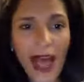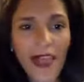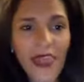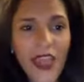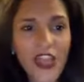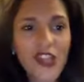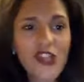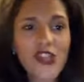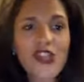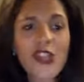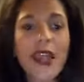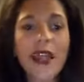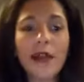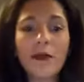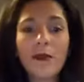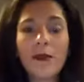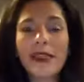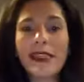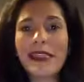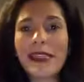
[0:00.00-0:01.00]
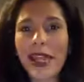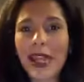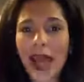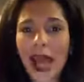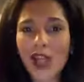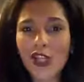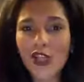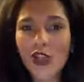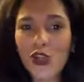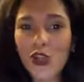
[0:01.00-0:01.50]
They just help me set
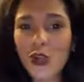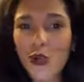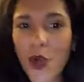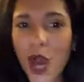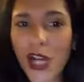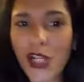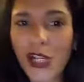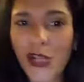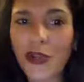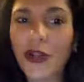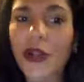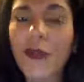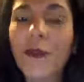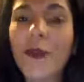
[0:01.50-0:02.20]
a structure.